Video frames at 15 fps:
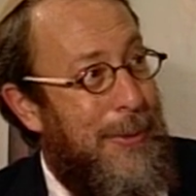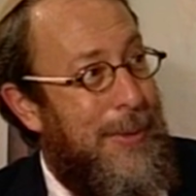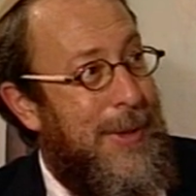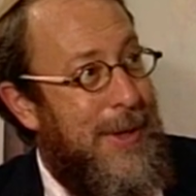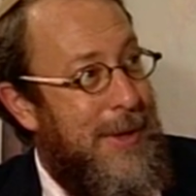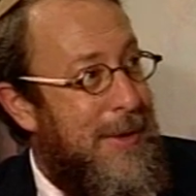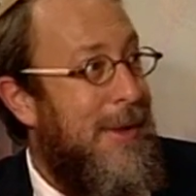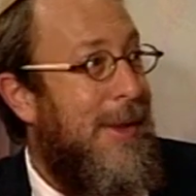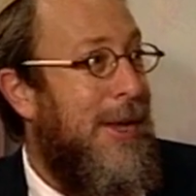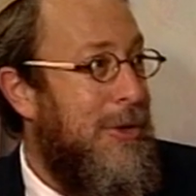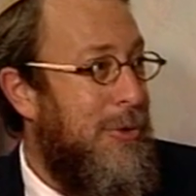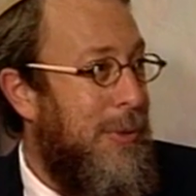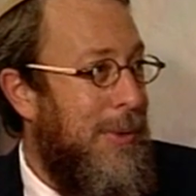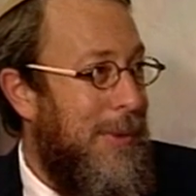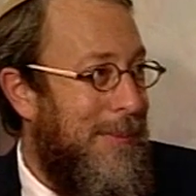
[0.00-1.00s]
only an
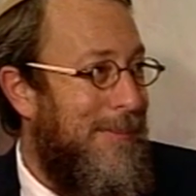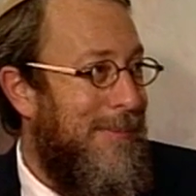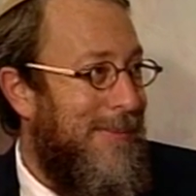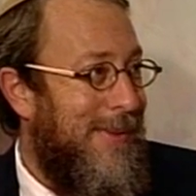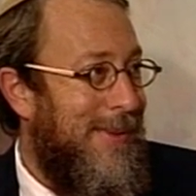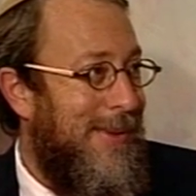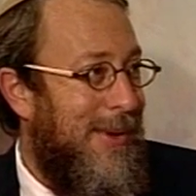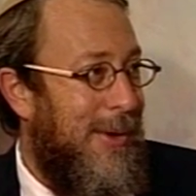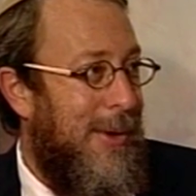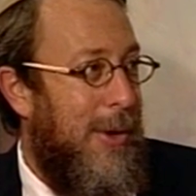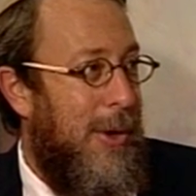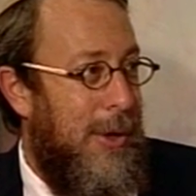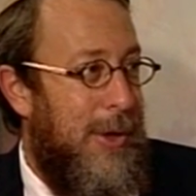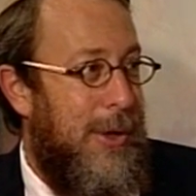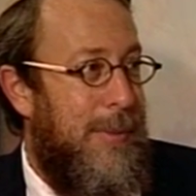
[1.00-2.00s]
intellectual
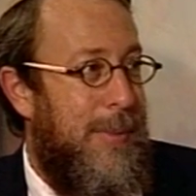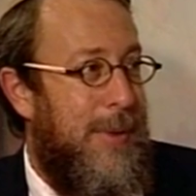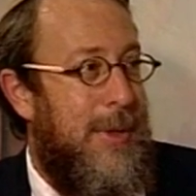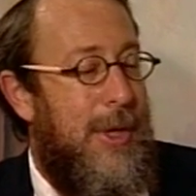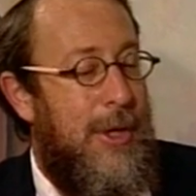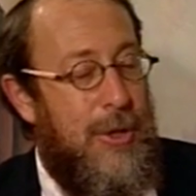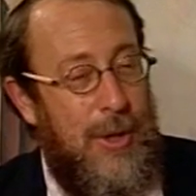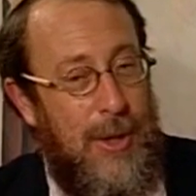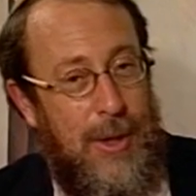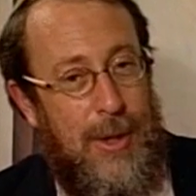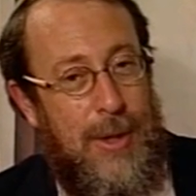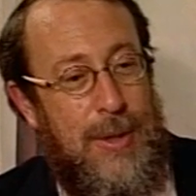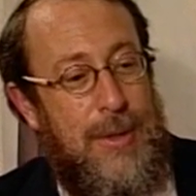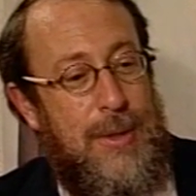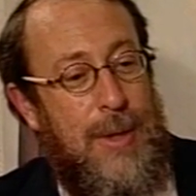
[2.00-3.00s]
art, but teaching
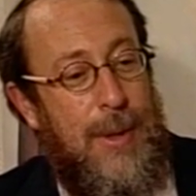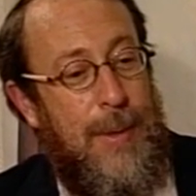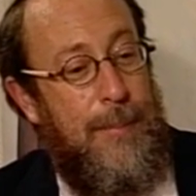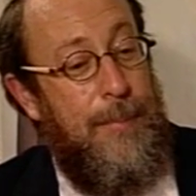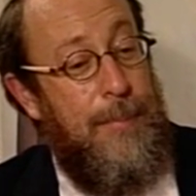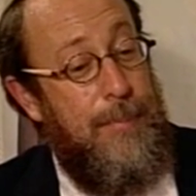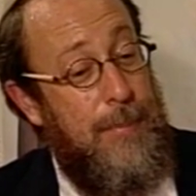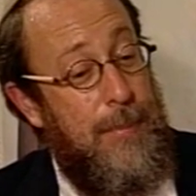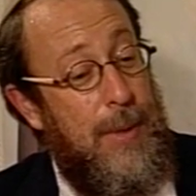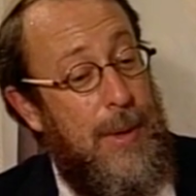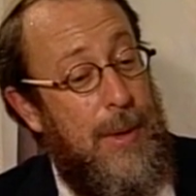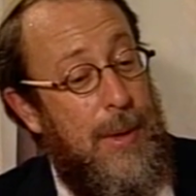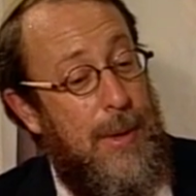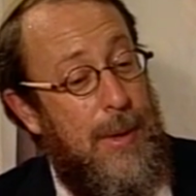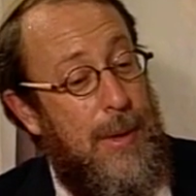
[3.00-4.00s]
is
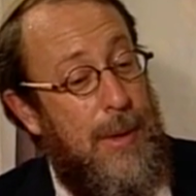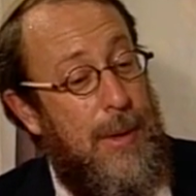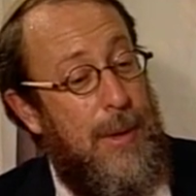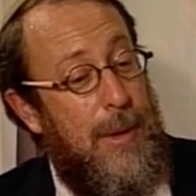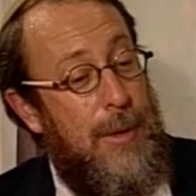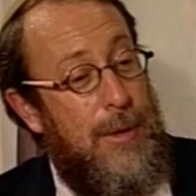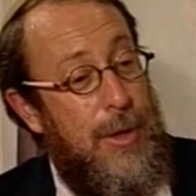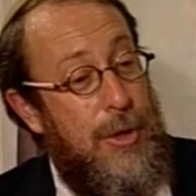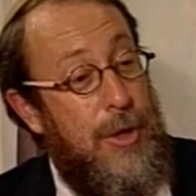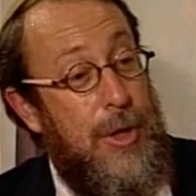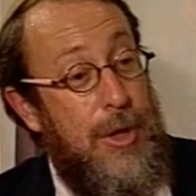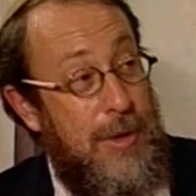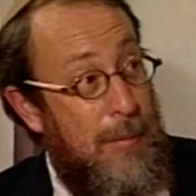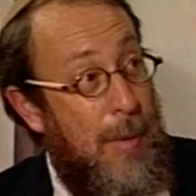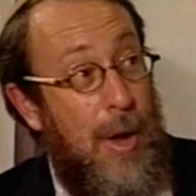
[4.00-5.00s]

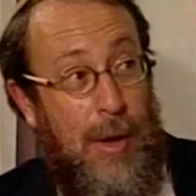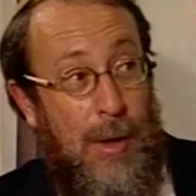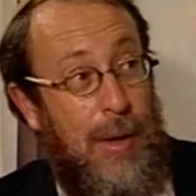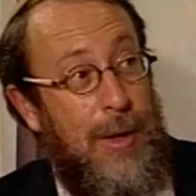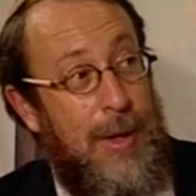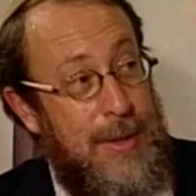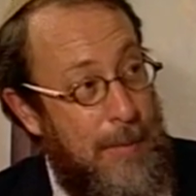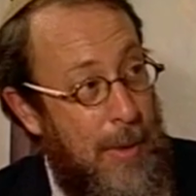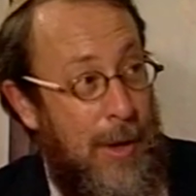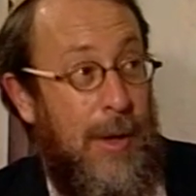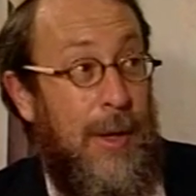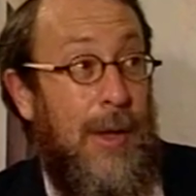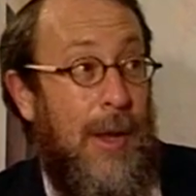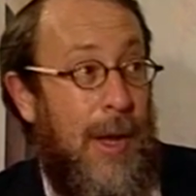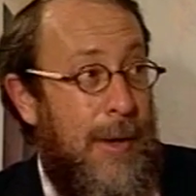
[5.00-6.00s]
modeling. It's
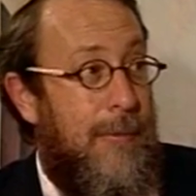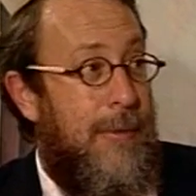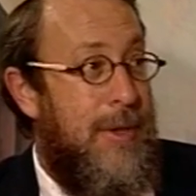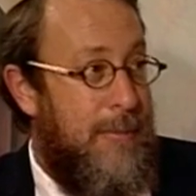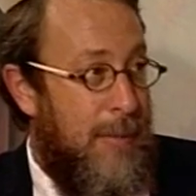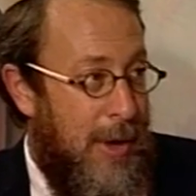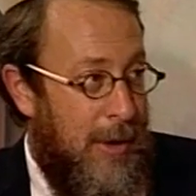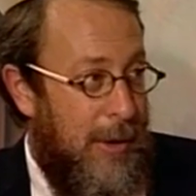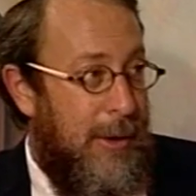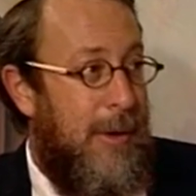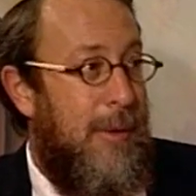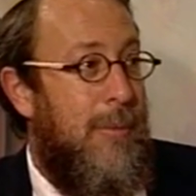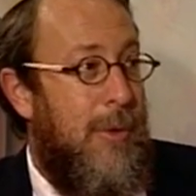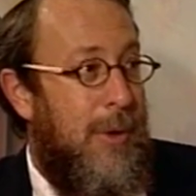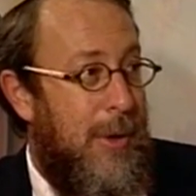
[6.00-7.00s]
modeling life. It's modeling
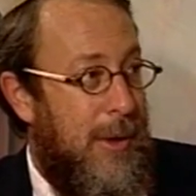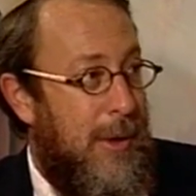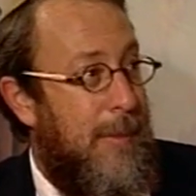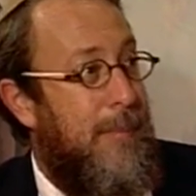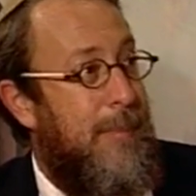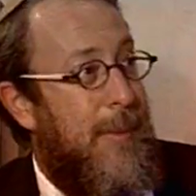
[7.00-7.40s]
community.